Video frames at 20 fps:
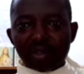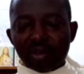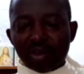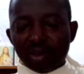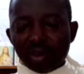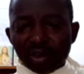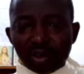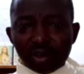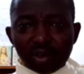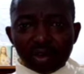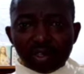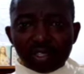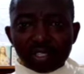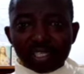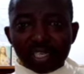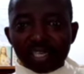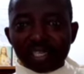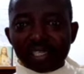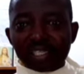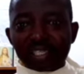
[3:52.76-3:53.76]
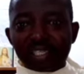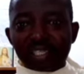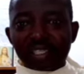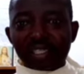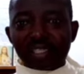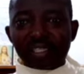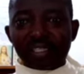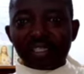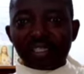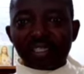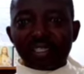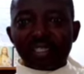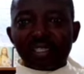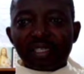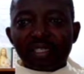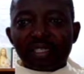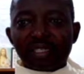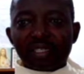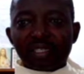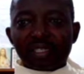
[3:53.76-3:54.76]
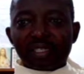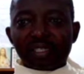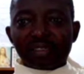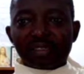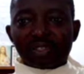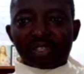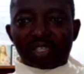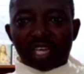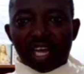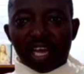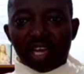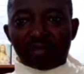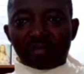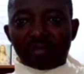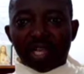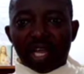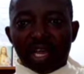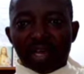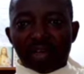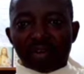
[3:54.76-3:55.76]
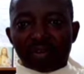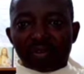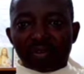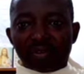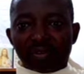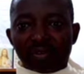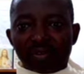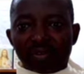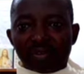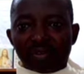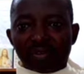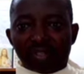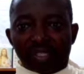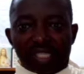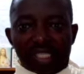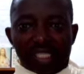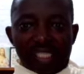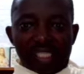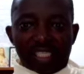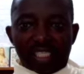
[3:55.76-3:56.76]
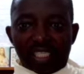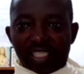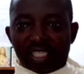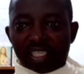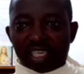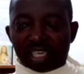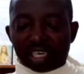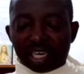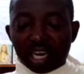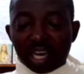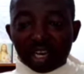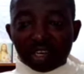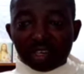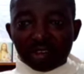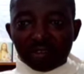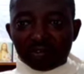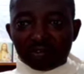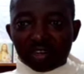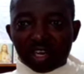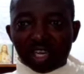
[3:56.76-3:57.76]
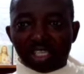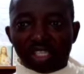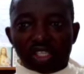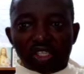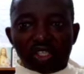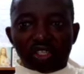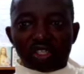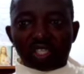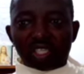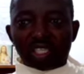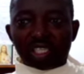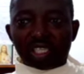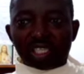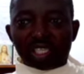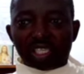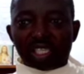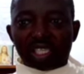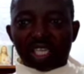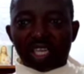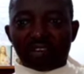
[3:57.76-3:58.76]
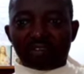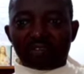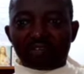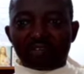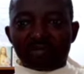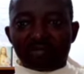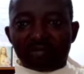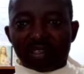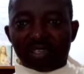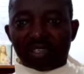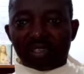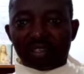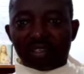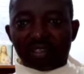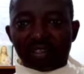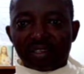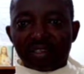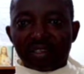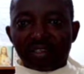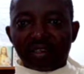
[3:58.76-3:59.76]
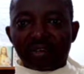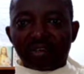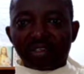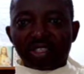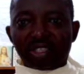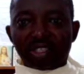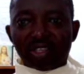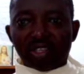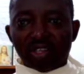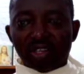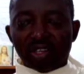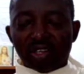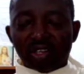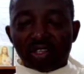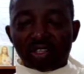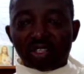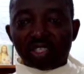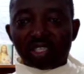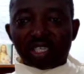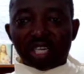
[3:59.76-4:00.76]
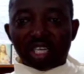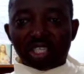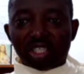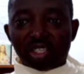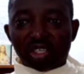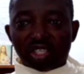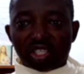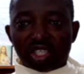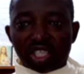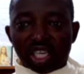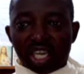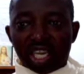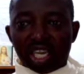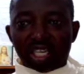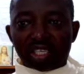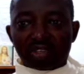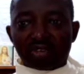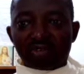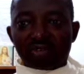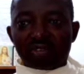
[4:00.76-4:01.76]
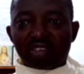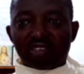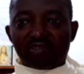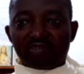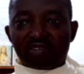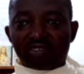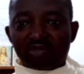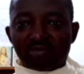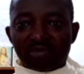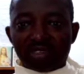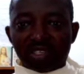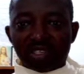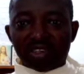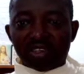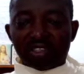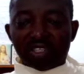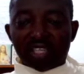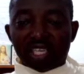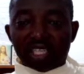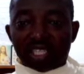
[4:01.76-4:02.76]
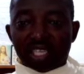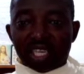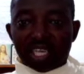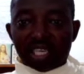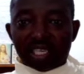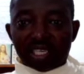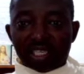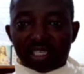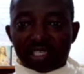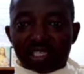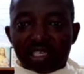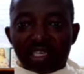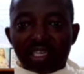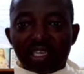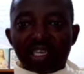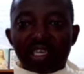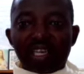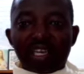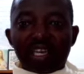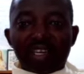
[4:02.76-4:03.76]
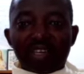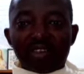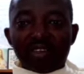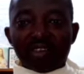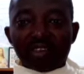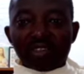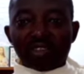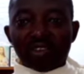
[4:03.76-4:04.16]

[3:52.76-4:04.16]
All that is to come now is the crown of righteousness reserved for me, which the Lord, the righteous judge, will give to me on that day, and not